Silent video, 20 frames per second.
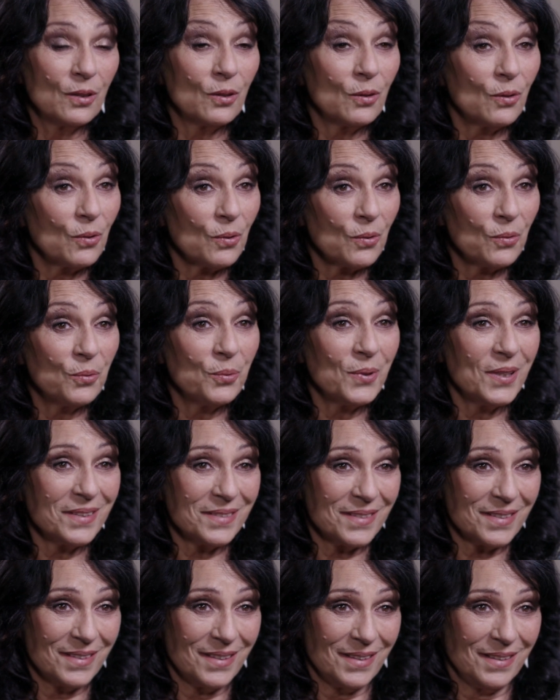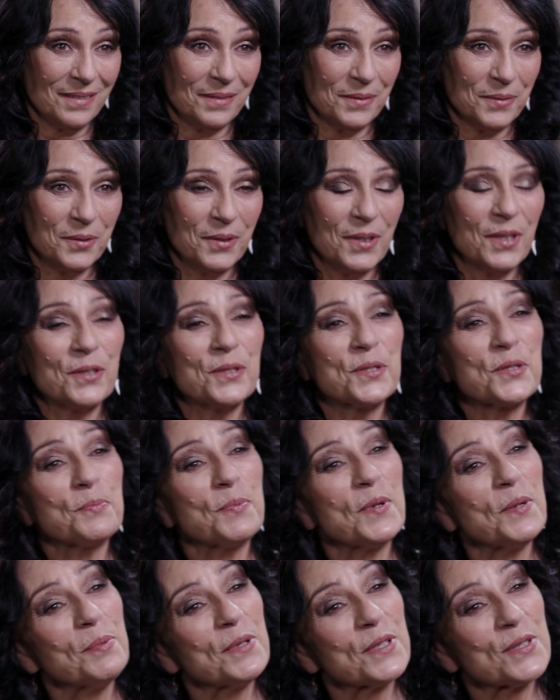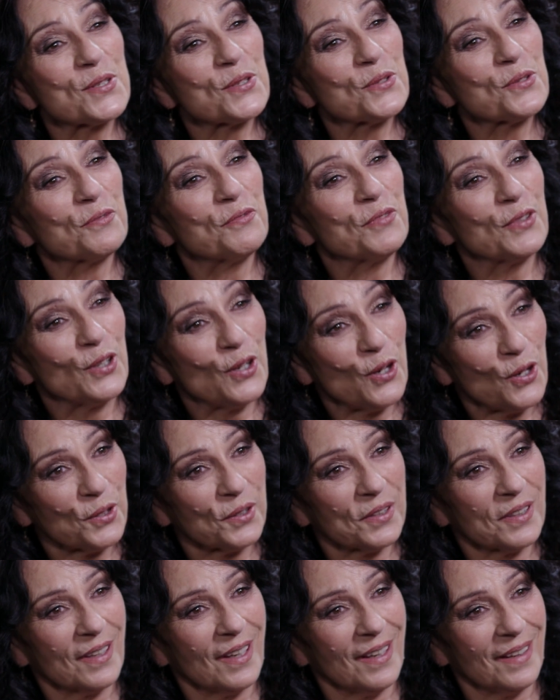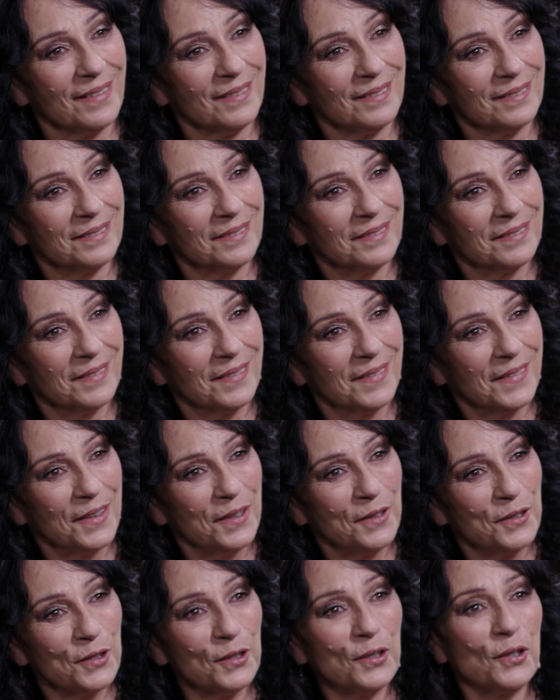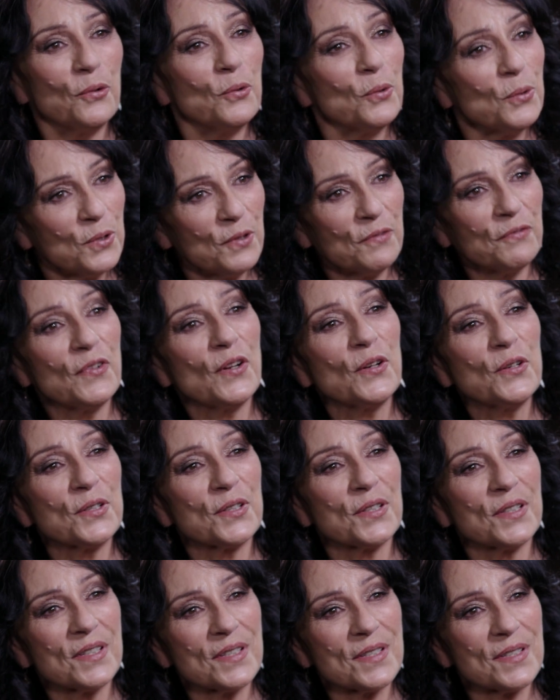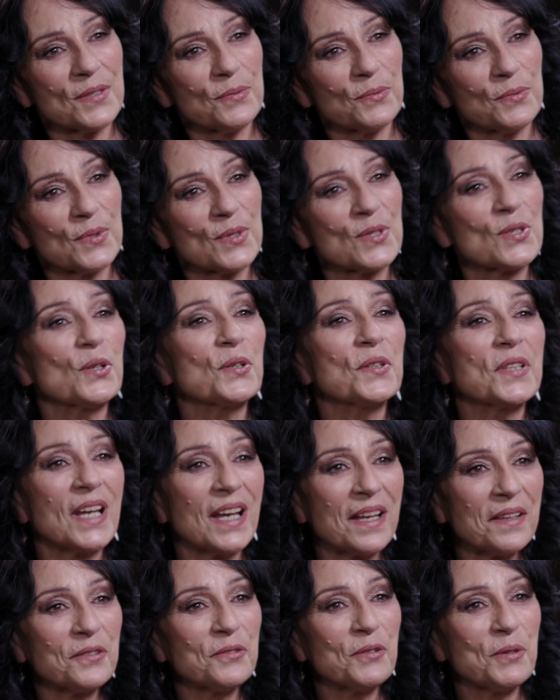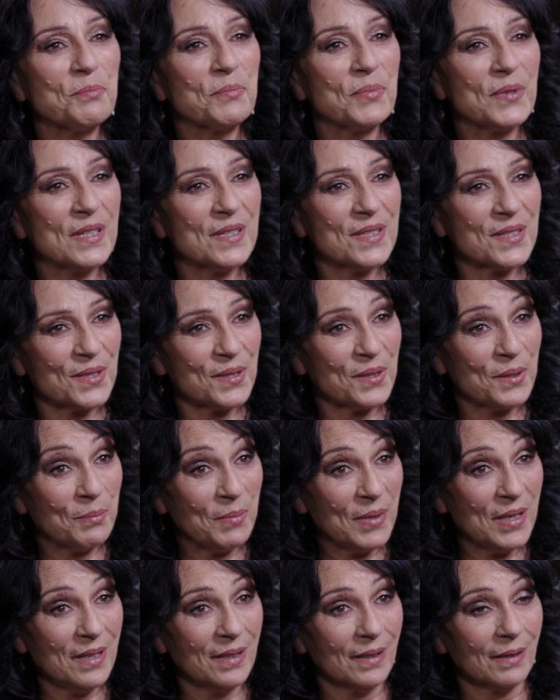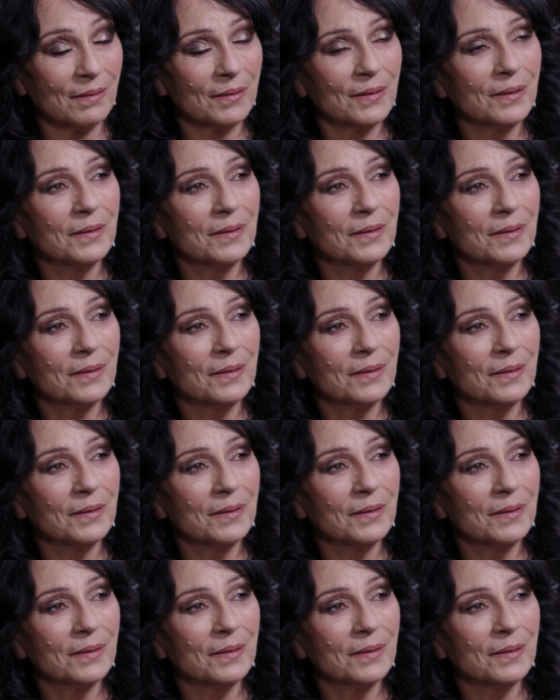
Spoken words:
Koro Wetiri, because people had sort of forgotten that. Hmm. You know, all the focus was on the other MPs and the mayor.